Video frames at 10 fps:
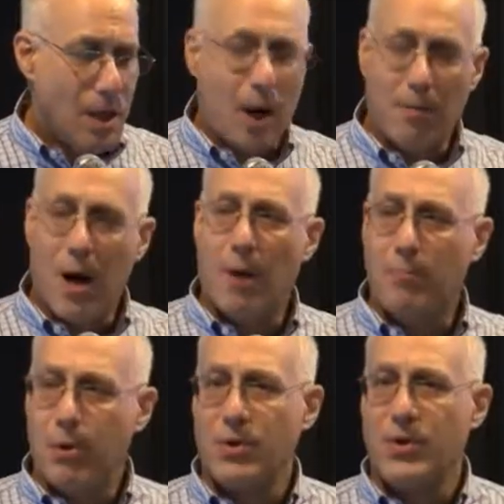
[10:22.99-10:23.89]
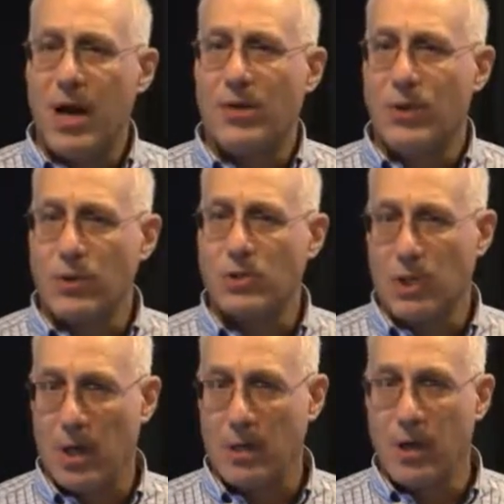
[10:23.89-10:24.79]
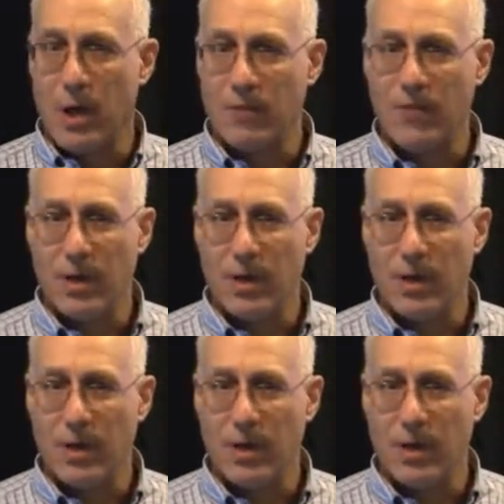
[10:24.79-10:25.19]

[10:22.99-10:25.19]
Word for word: a mob burned down the Ursuline convent